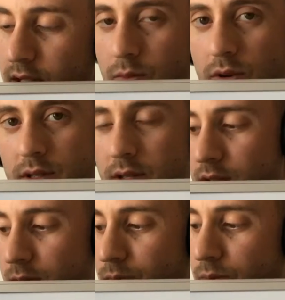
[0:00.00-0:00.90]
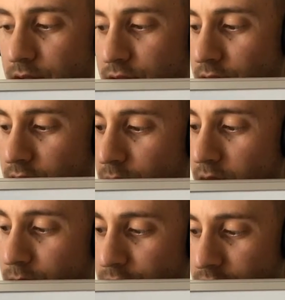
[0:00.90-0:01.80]
this person as a pretty straight
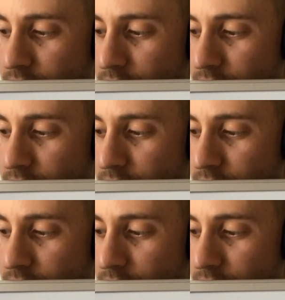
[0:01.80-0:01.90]
spine, but